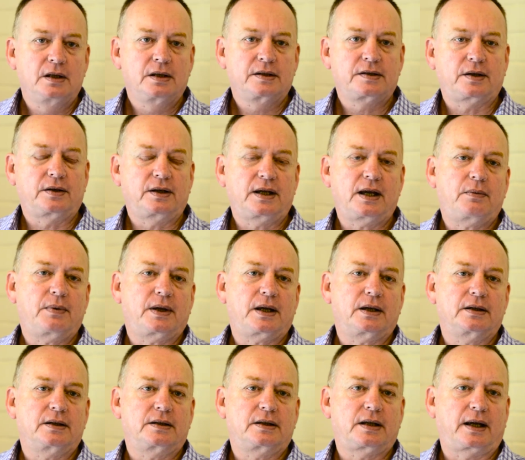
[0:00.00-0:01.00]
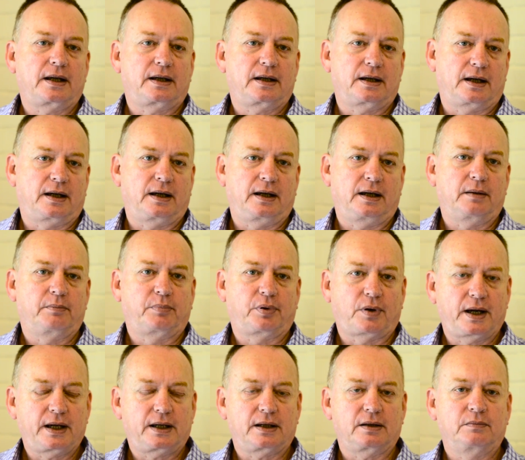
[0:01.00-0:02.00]
So now we're going to take a
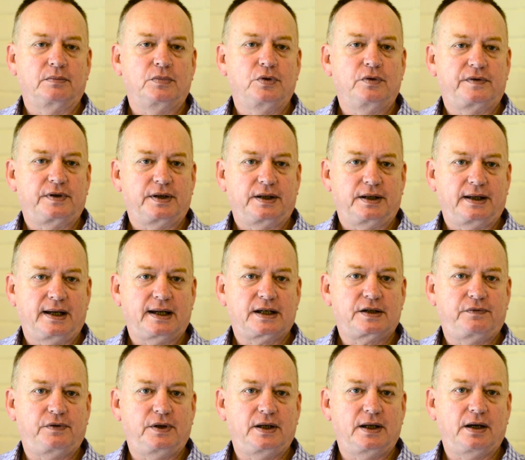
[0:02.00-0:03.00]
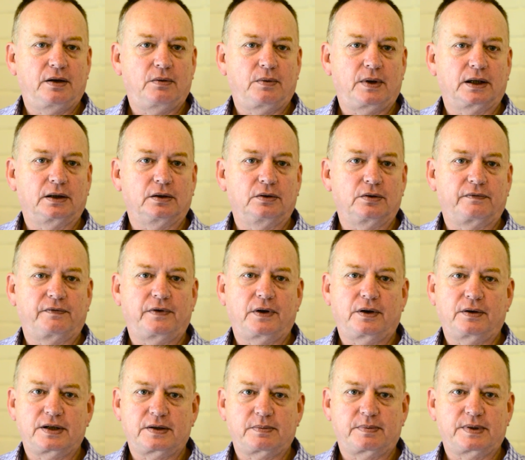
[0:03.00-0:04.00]
break and move to the next video. We're going to look
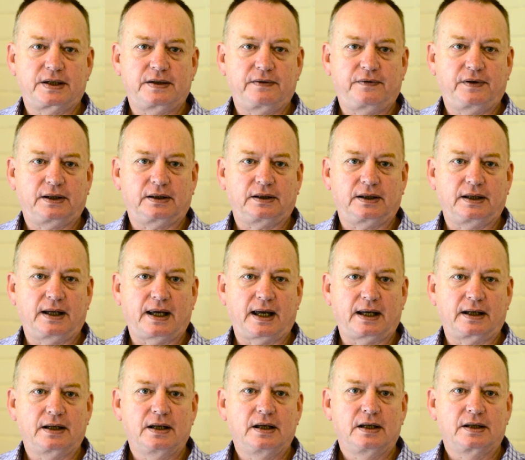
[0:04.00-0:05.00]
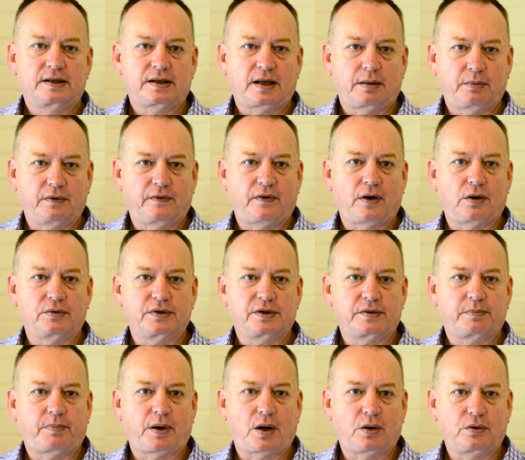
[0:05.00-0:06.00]
very specifically at some of Owen's
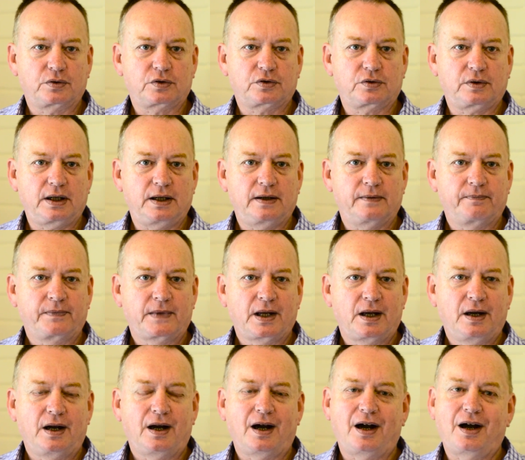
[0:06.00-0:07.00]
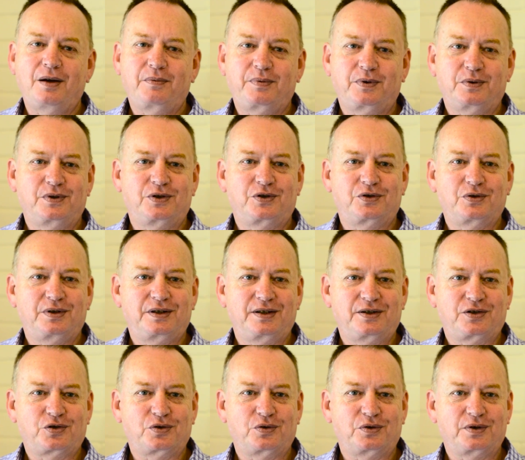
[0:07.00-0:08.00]
poetry. I hope you enjoyed
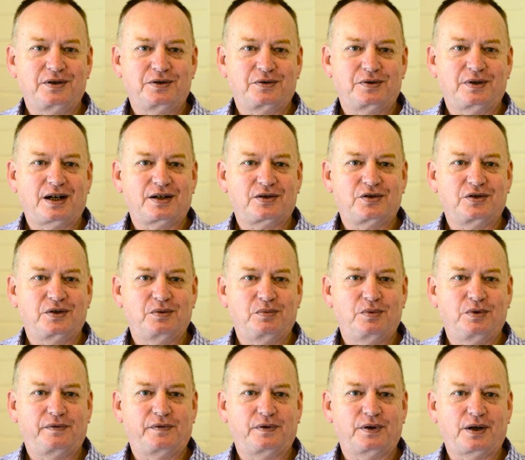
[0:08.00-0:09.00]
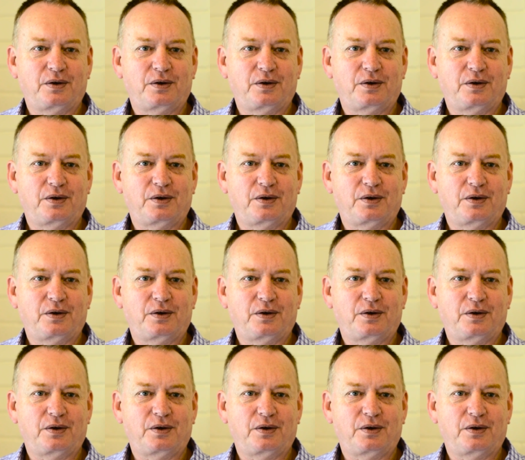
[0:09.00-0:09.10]
this short introduction to Wilfred